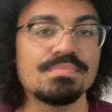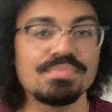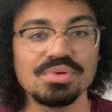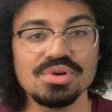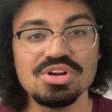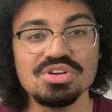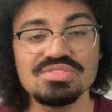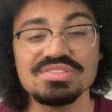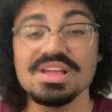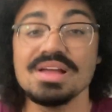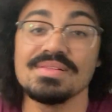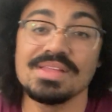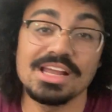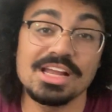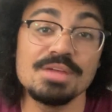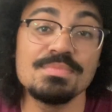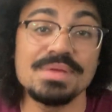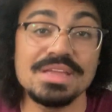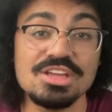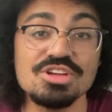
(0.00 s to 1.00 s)
brews that
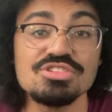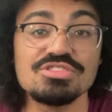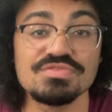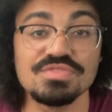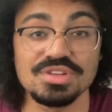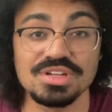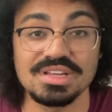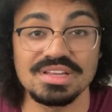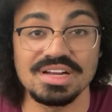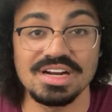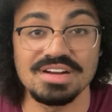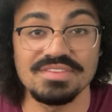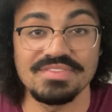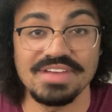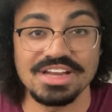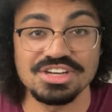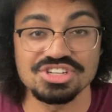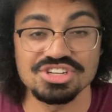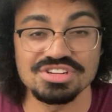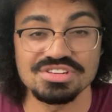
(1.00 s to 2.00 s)
could be useful to their
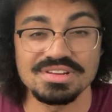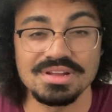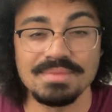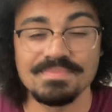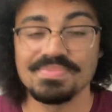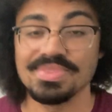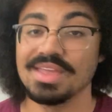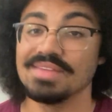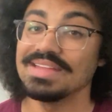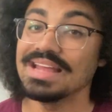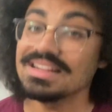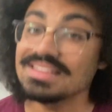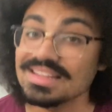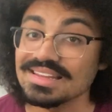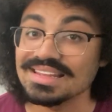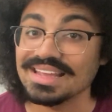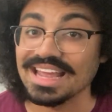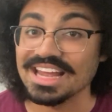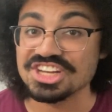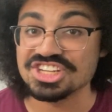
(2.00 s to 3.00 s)
adventures. If that
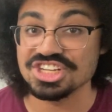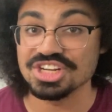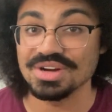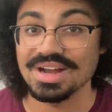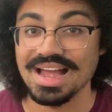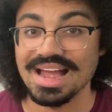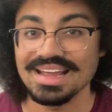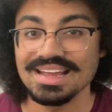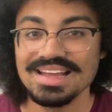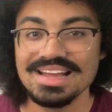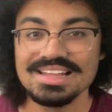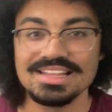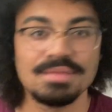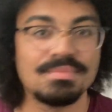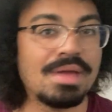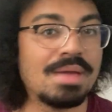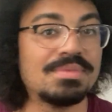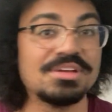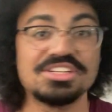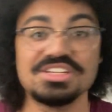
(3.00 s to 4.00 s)
doesn't catch their eye, then
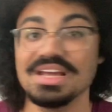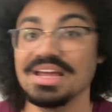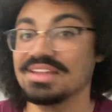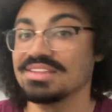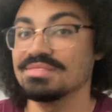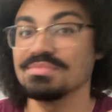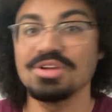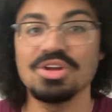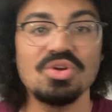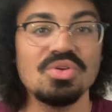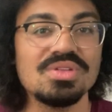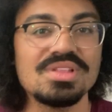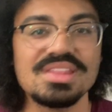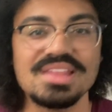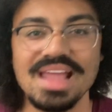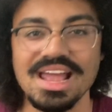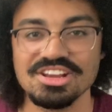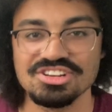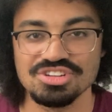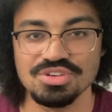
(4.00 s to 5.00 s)
maybe she has some gold
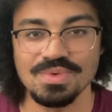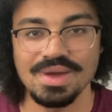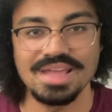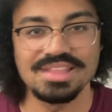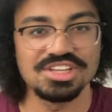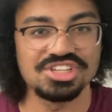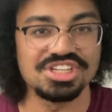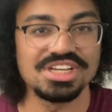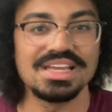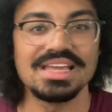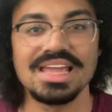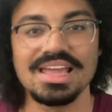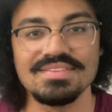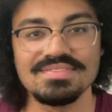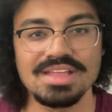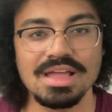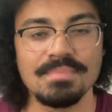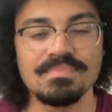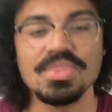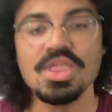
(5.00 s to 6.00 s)
stashed away that she can give
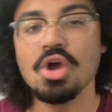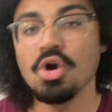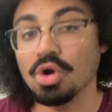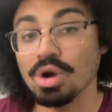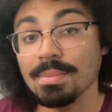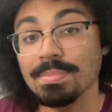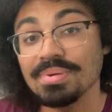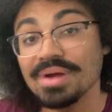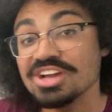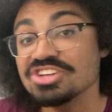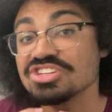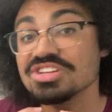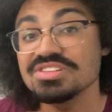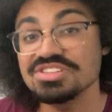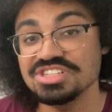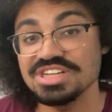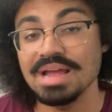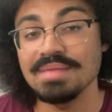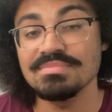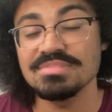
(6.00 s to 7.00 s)
them, or a precious
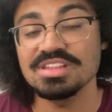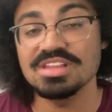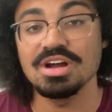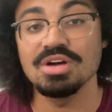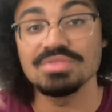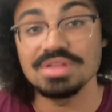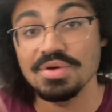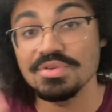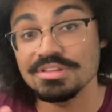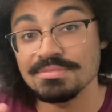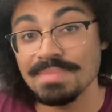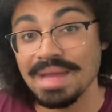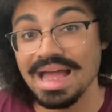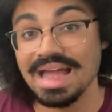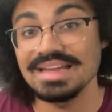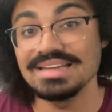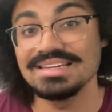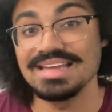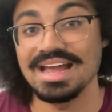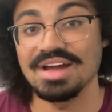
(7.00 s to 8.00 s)
gemstone that was
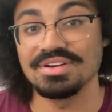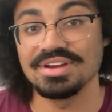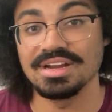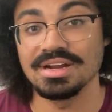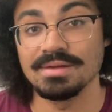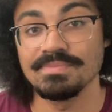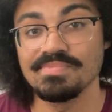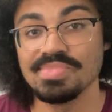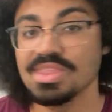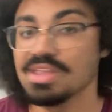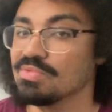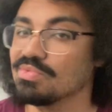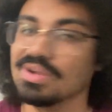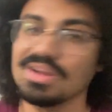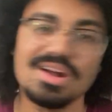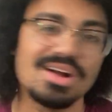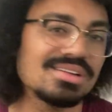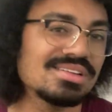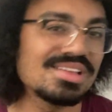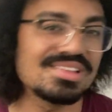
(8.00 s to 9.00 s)
mined down here.
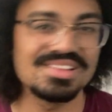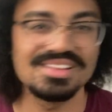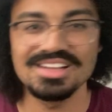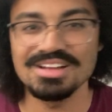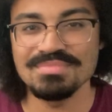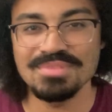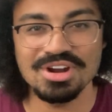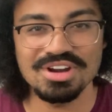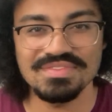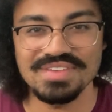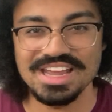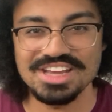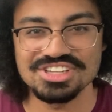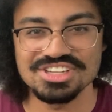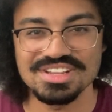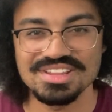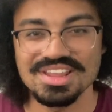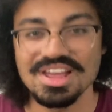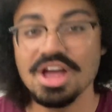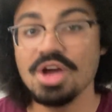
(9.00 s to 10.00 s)
Regardless of their
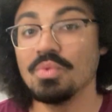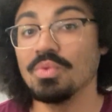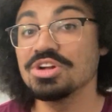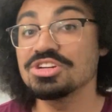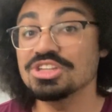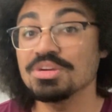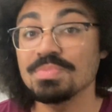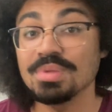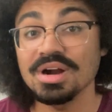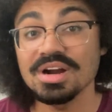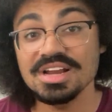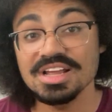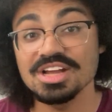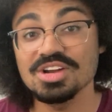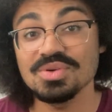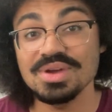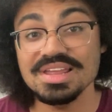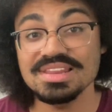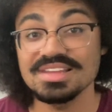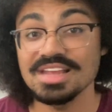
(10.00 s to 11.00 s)
motivations, once your party
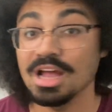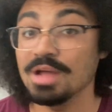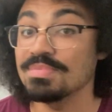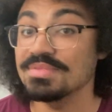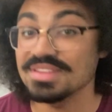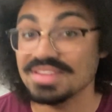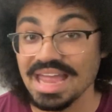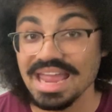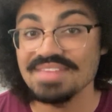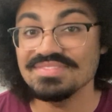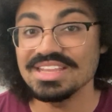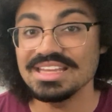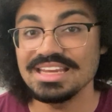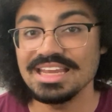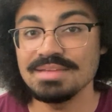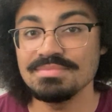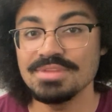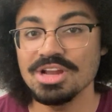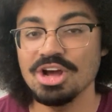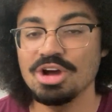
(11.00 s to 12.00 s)
agrees to help save the
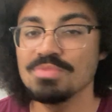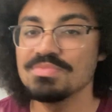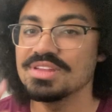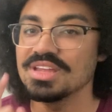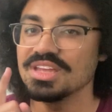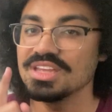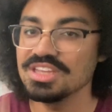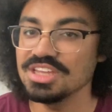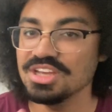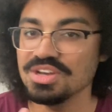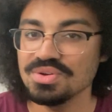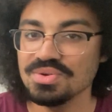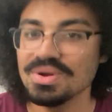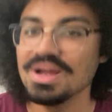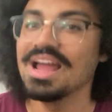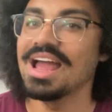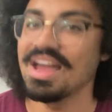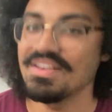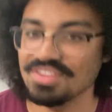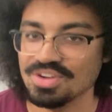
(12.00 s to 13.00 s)
deep gnomes, you
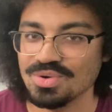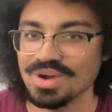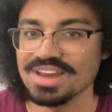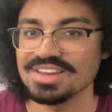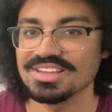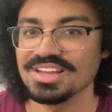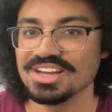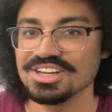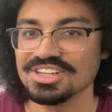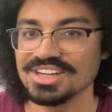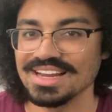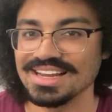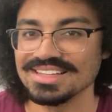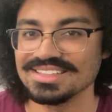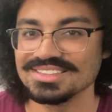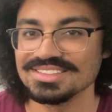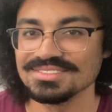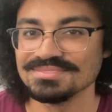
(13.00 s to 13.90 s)
have a quest on your hands.